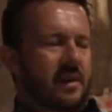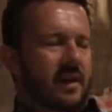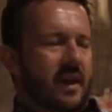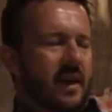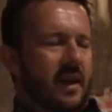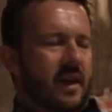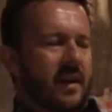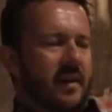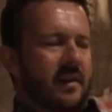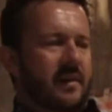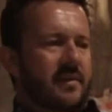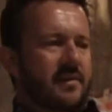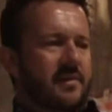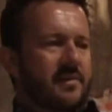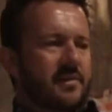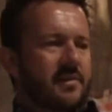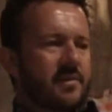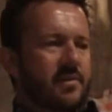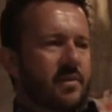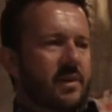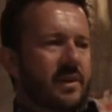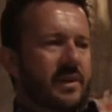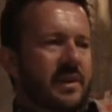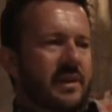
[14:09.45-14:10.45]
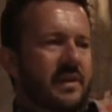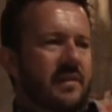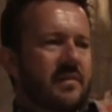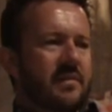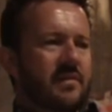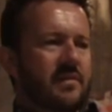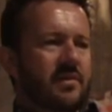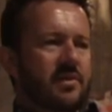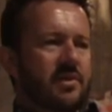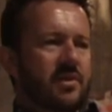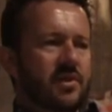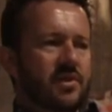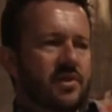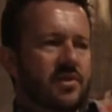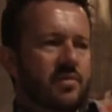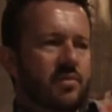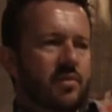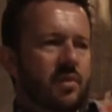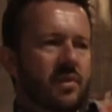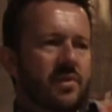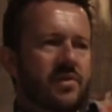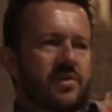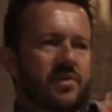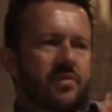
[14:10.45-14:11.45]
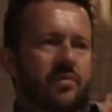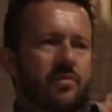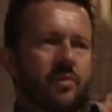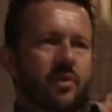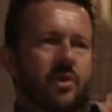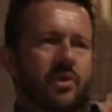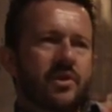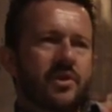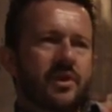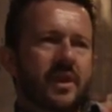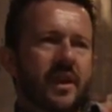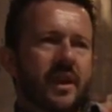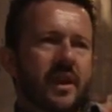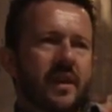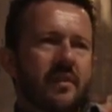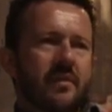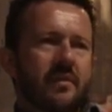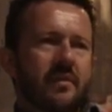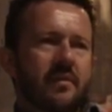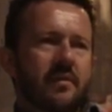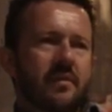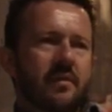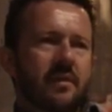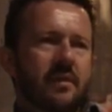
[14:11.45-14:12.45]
and we didn't just want to rush that out.